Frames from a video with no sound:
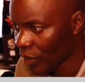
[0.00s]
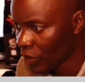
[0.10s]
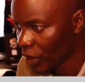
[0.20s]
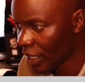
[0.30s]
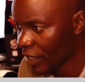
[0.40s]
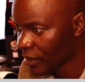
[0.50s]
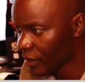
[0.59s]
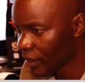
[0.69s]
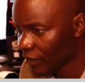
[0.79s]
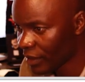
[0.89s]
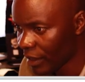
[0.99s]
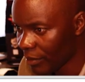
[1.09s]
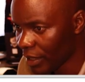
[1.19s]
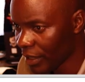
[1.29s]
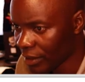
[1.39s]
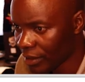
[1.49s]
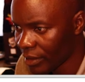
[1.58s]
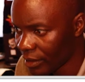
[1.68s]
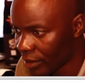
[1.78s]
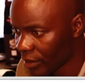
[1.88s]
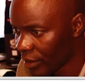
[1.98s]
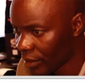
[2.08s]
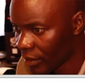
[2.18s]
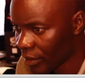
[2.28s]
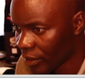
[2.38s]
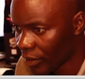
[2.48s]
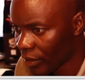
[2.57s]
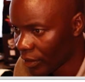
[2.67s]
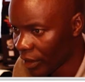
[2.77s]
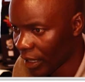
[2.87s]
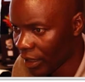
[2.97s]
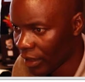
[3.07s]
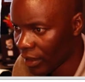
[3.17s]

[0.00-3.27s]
So I just give it some minutes. Okay.